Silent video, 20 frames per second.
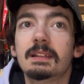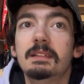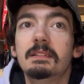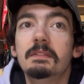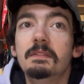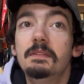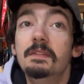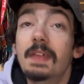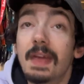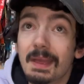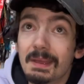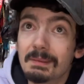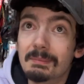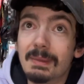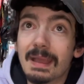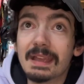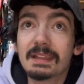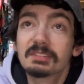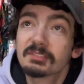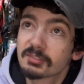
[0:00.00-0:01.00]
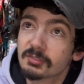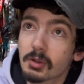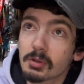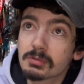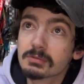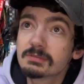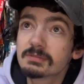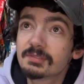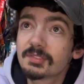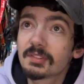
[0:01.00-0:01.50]
their best
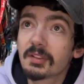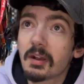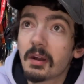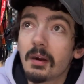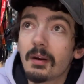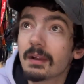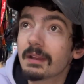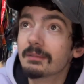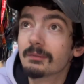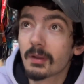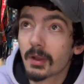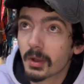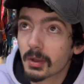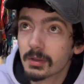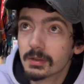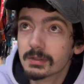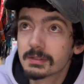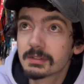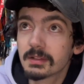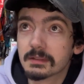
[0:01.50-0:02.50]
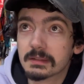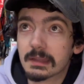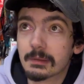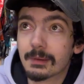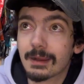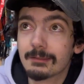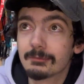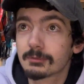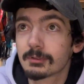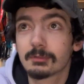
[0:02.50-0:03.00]
songs I have heard. Now I
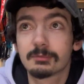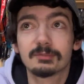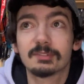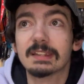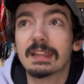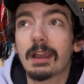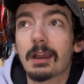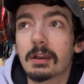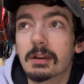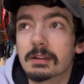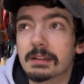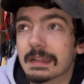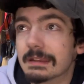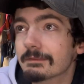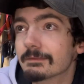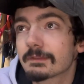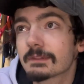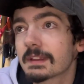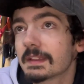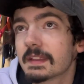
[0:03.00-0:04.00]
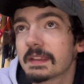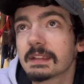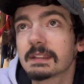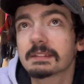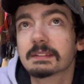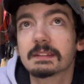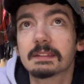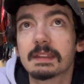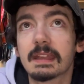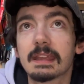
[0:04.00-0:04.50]
haven't obviously heard everything
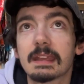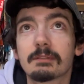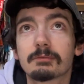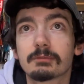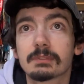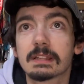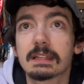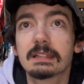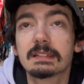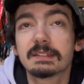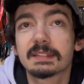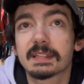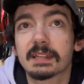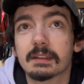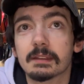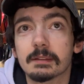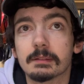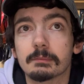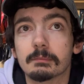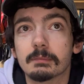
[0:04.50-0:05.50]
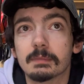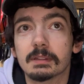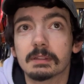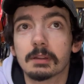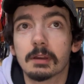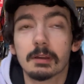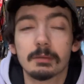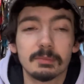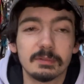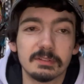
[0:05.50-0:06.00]
that they have released, um,
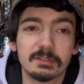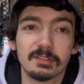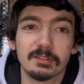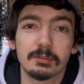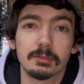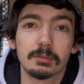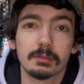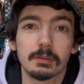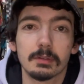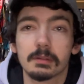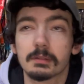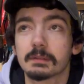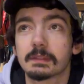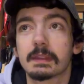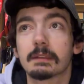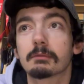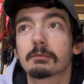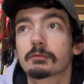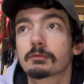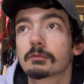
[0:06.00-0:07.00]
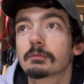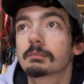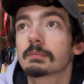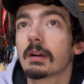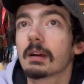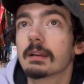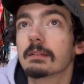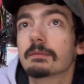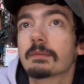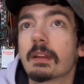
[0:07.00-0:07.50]
Enhypen are they're a group that
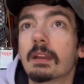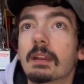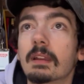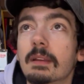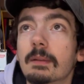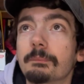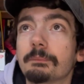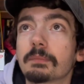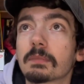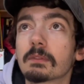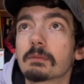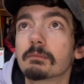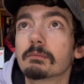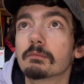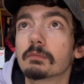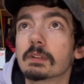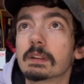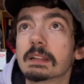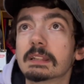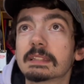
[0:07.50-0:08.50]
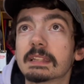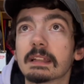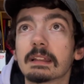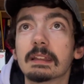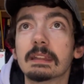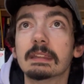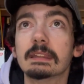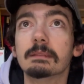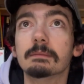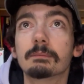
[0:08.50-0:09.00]
I've
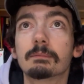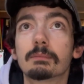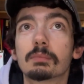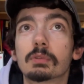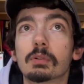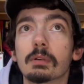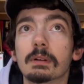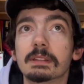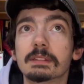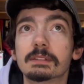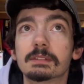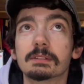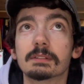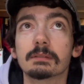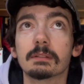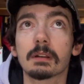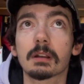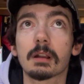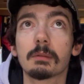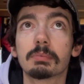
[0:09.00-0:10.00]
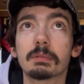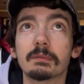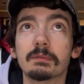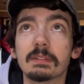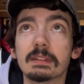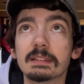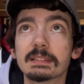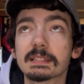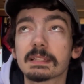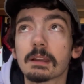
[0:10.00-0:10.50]
realistically got into a couple of
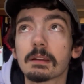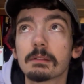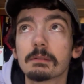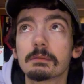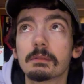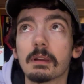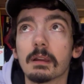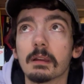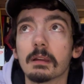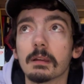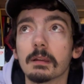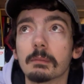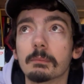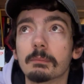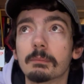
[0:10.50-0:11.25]
years ago. Uh,